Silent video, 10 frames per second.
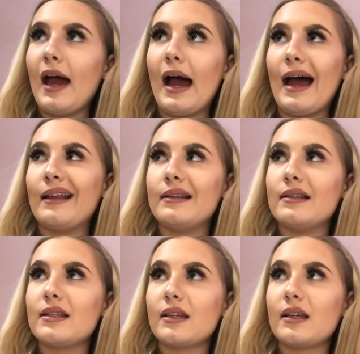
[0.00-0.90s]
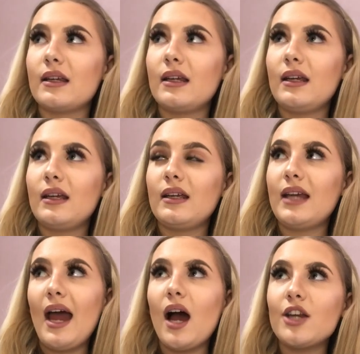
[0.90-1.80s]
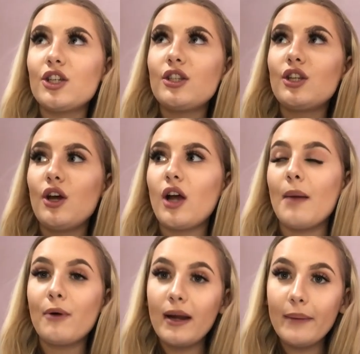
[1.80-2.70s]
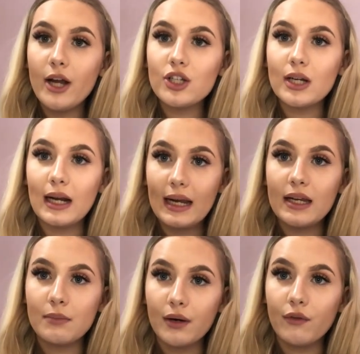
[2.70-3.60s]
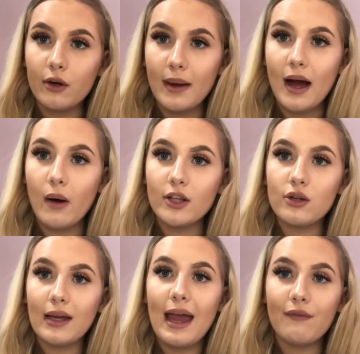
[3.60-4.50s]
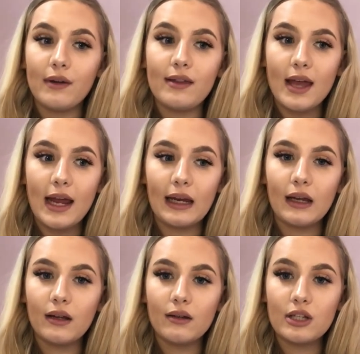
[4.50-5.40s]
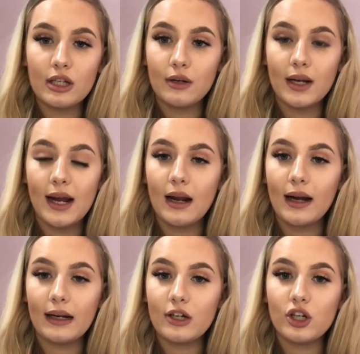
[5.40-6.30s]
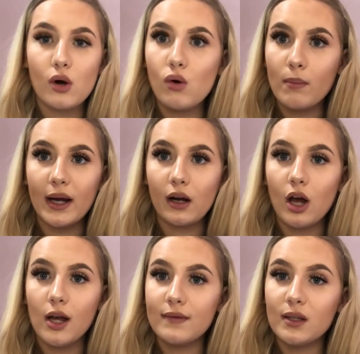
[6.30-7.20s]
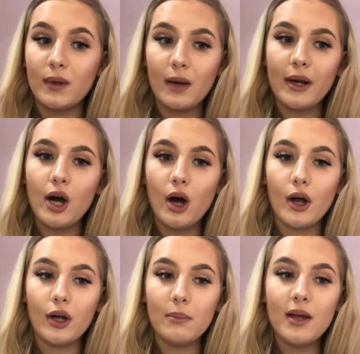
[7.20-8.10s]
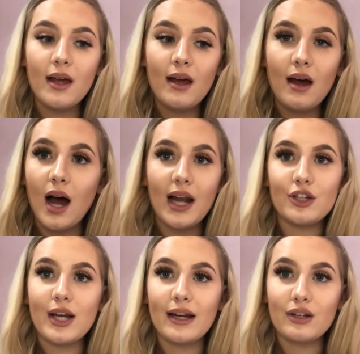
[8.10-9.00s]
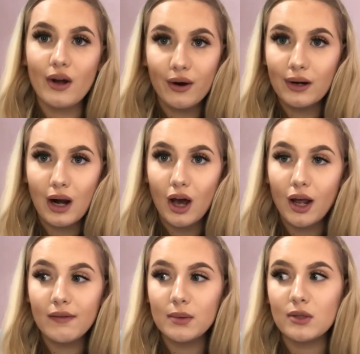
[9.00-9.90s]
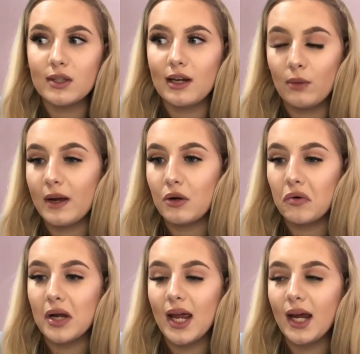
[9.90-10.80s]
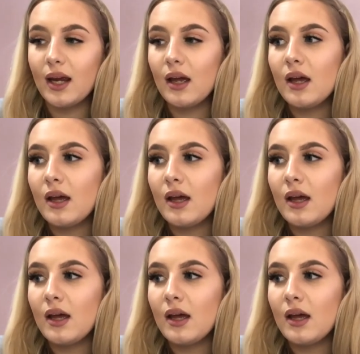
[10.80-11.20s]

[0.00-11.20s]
And yeah, I pretty much cleared my room out. I took everything to uni, like literally all my clothes. So when I went home, I literally had no clothes, which was a little bit annoying.